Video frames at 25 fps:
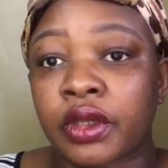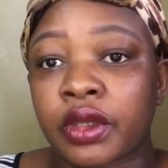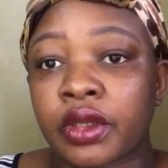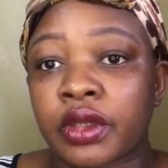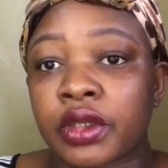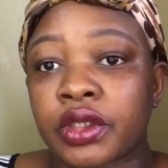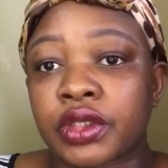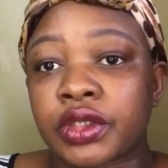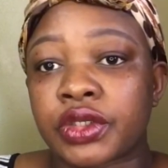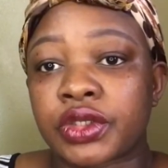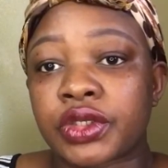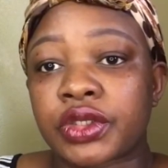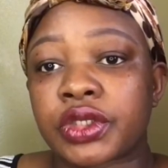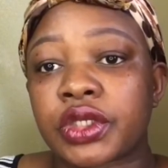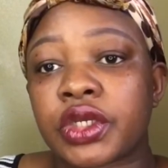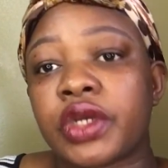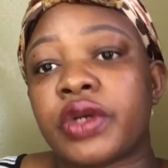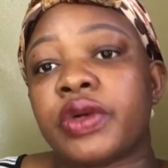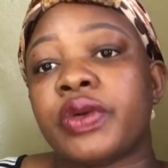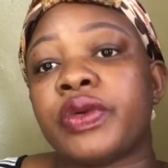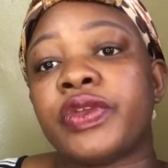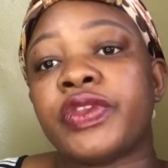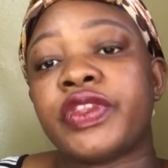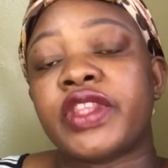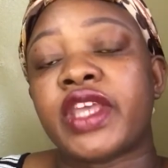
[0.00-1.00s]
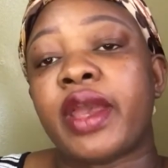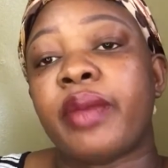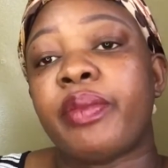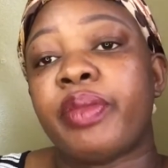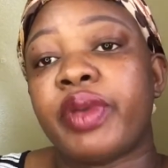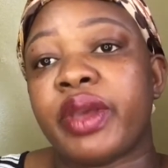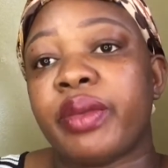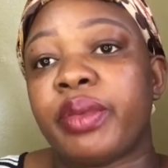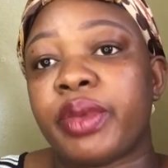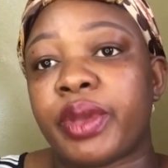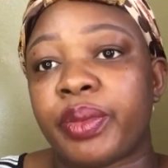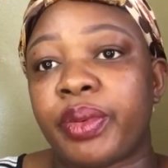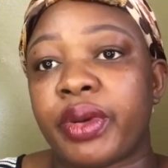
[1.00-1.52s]
So that
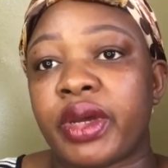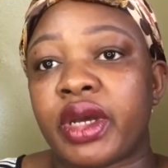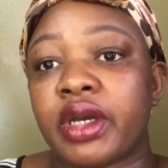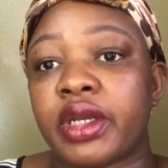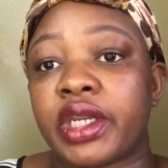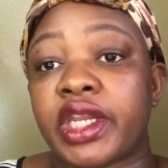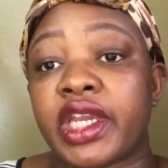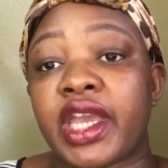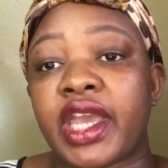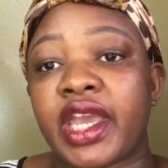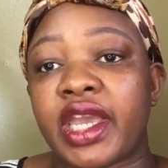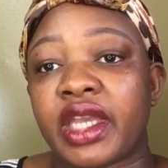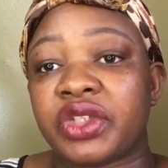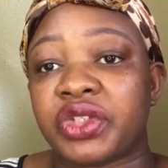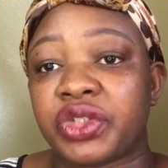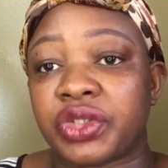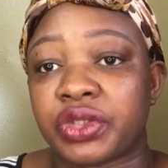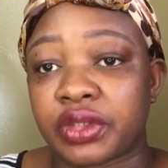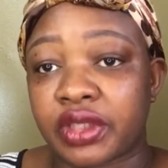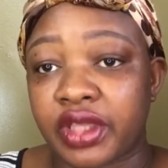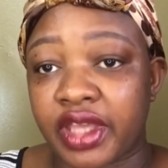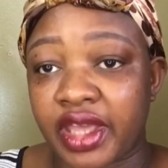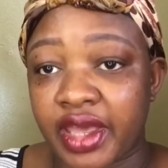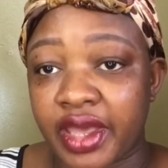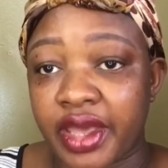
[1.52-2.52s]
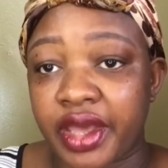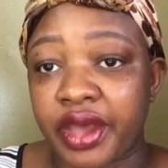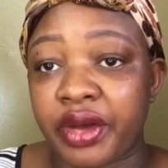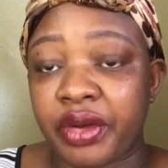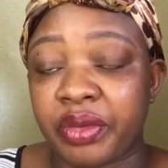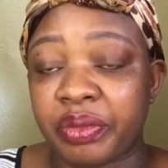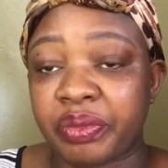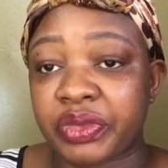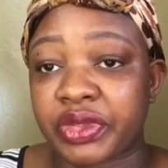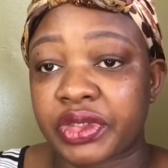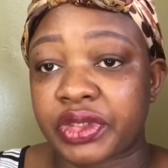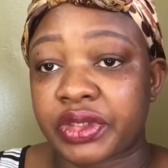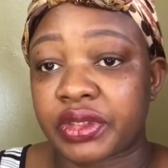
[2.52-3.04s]
baby powder actually
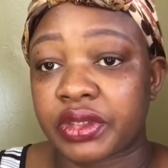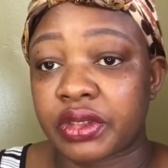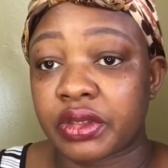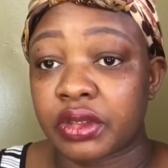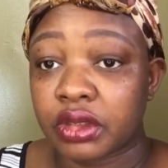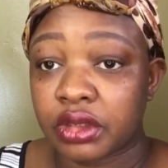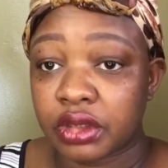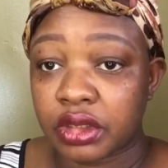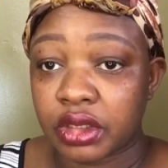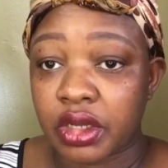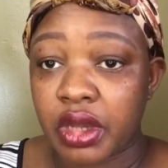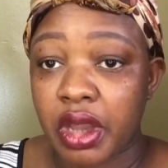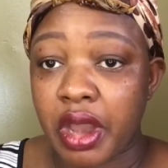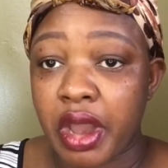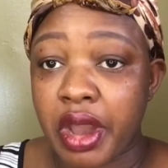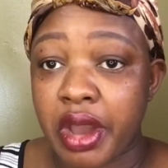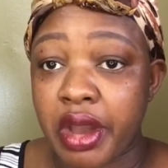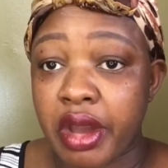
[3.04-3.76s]
helps the